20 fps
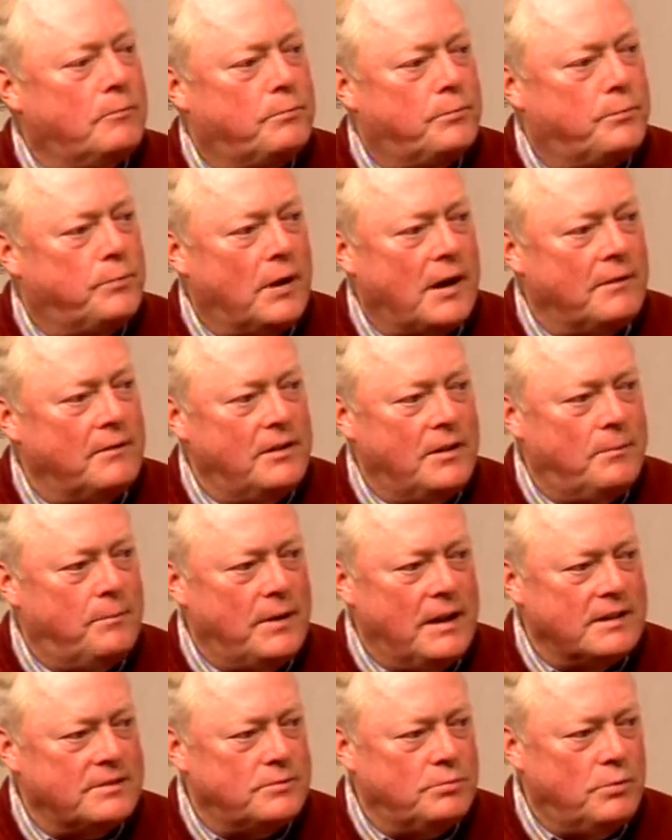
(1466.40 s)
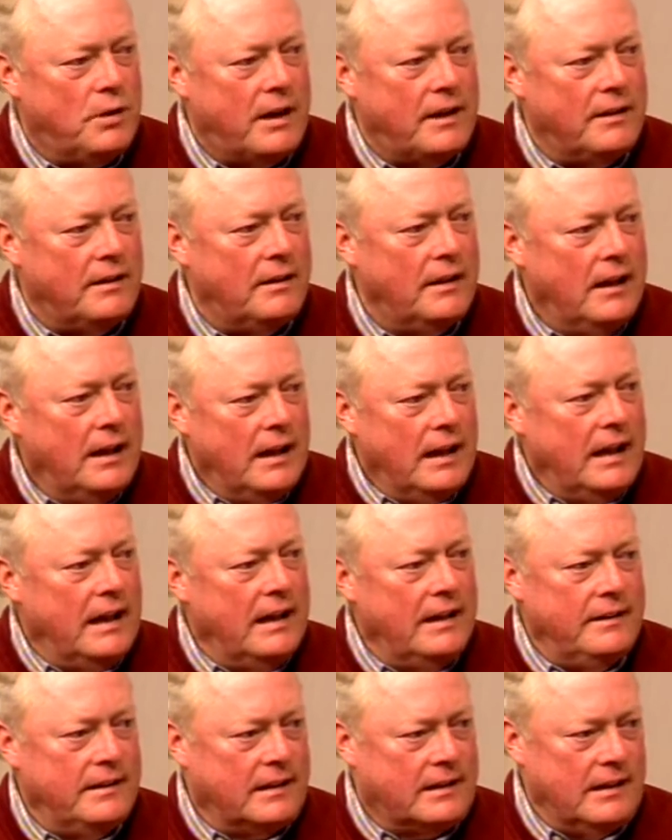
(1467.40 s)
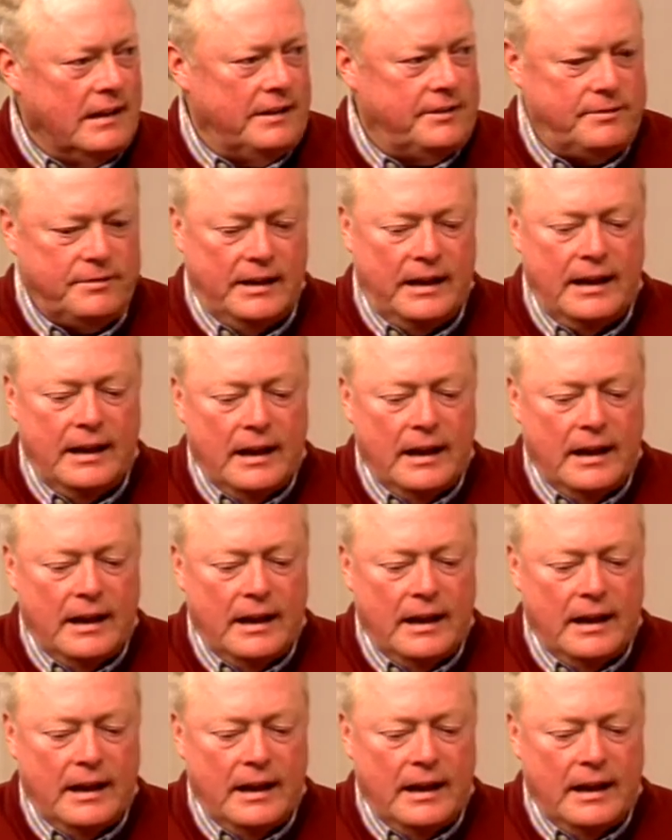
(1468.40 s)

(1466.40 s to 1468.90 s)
probably the best water in the country. Why